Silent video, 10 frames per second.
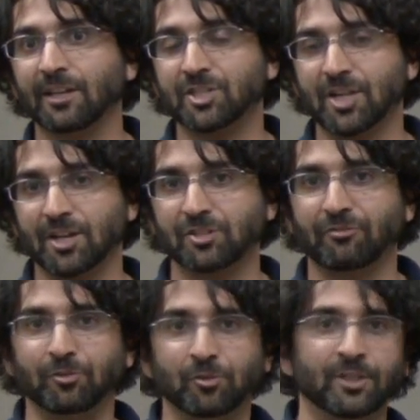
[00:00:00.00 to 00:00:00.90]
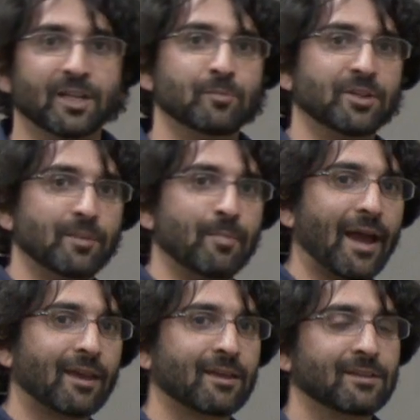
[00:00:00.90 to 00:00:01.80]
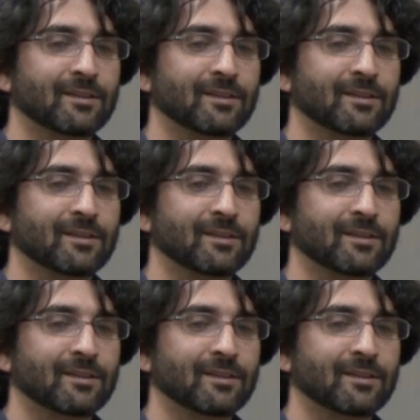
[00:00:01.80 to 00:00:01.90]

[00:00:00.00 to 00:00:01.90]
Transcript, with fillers: change the food, and put it back.